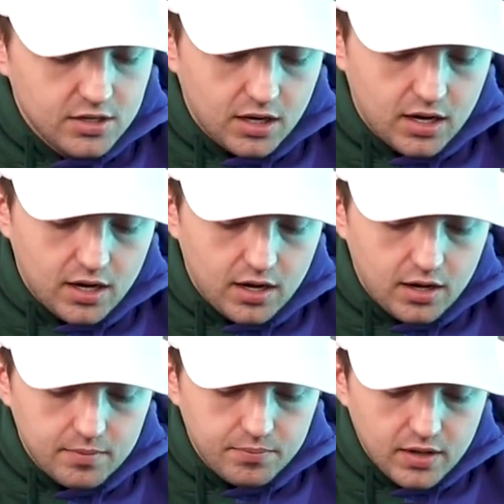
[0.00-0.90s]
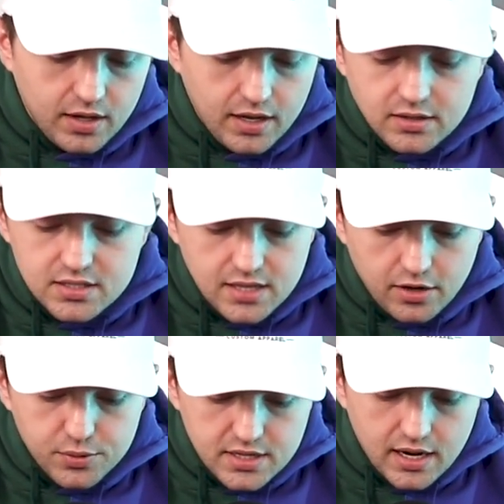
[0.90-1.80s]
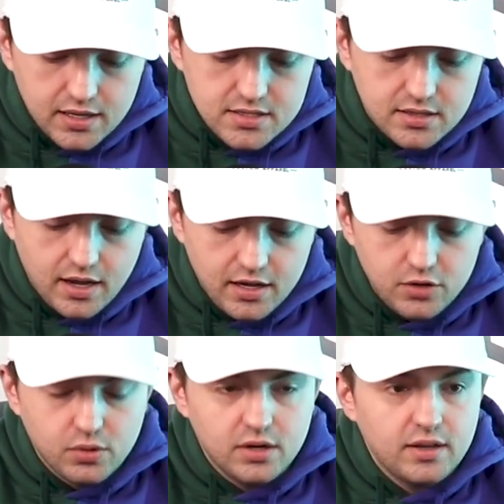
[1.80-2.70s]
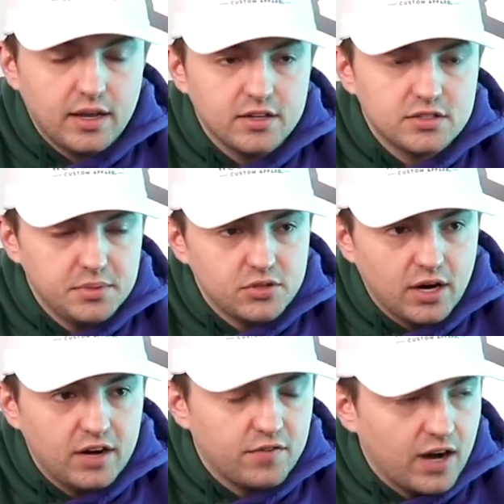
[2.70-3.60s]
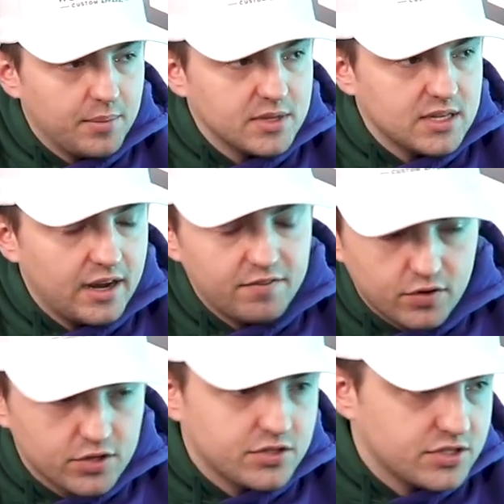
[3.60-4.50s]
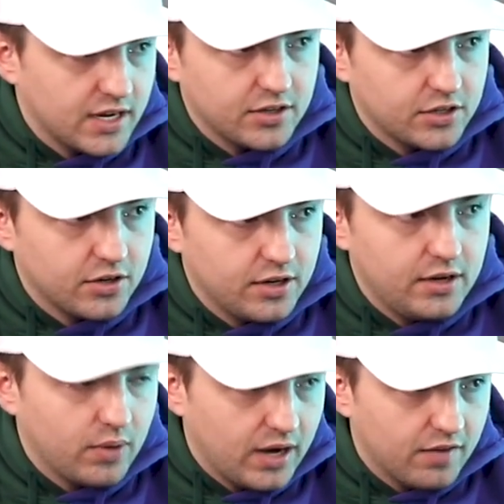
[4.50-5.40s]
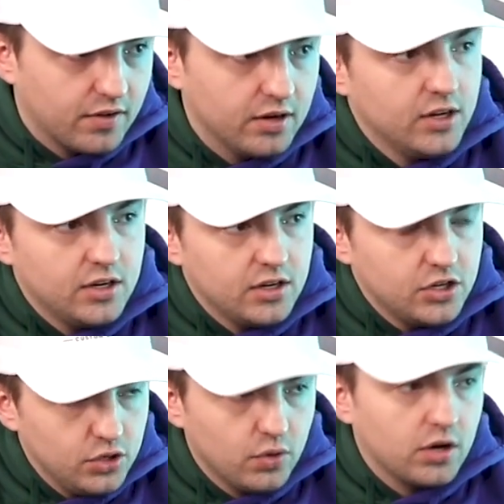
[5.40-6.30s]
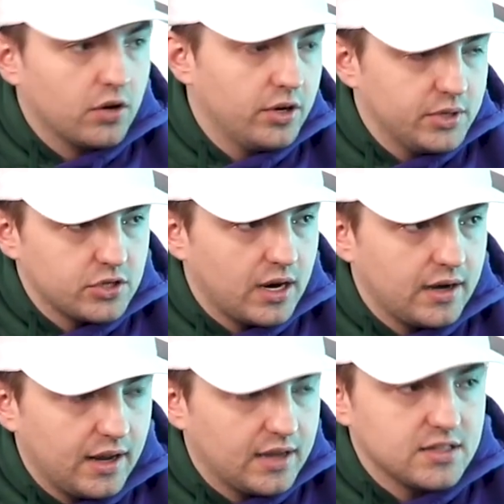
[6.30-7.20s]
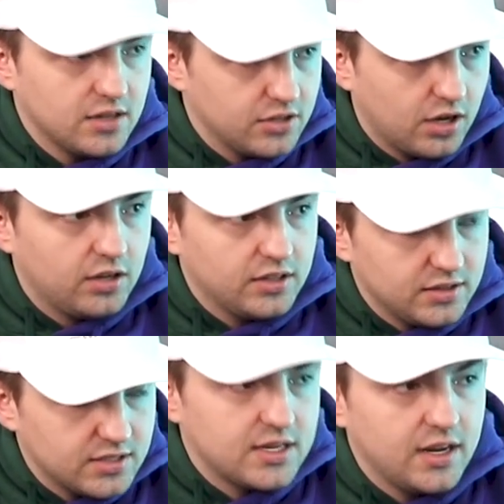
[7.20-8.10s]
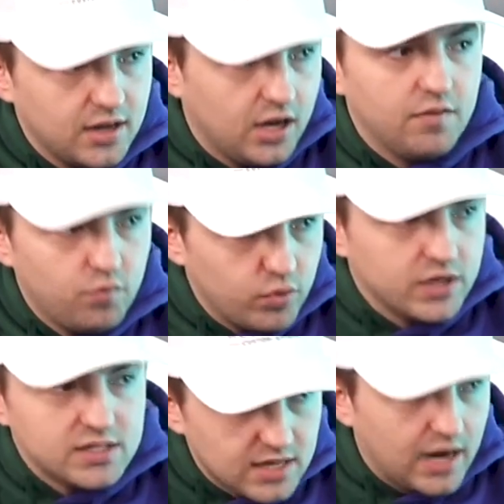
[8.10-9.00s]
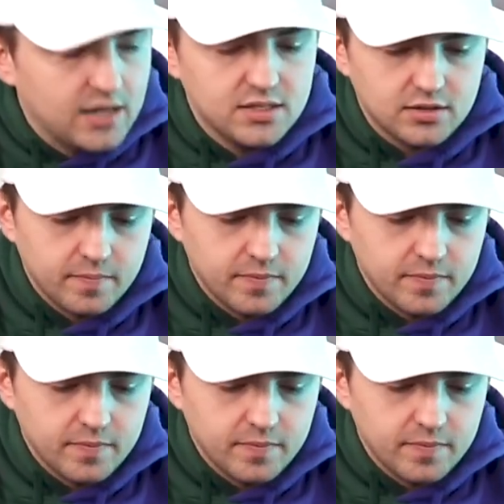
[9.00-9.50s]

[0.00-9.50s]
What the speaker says: In the state of Wisconsin, anyone that is to be tried for homicide, first or second degree, whatever, you are going to be tried as an adult in the state of Wisconsin.